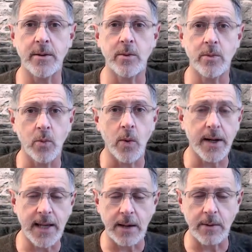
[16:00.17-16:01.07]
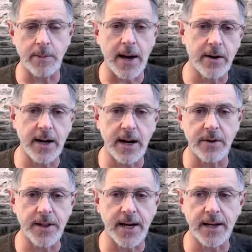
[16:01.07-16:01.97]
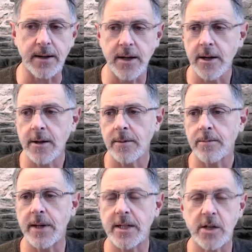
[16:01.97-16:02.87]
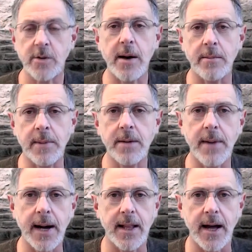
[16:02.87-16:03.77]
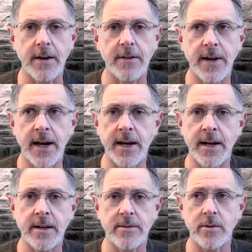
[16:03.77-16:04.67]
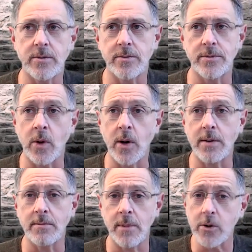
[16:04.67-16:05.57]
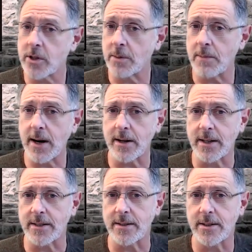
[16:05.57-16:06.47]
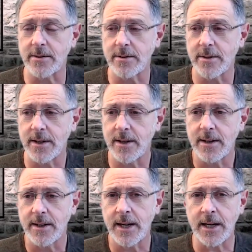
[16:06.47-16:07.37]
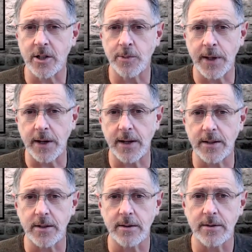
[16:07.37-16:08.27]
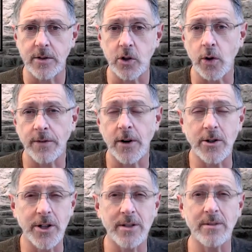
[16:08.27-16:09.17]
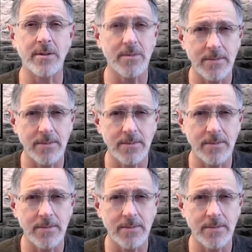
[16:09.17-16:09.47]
and what came about and everything. But it's about me and my life and what most Americans experienced. Short version,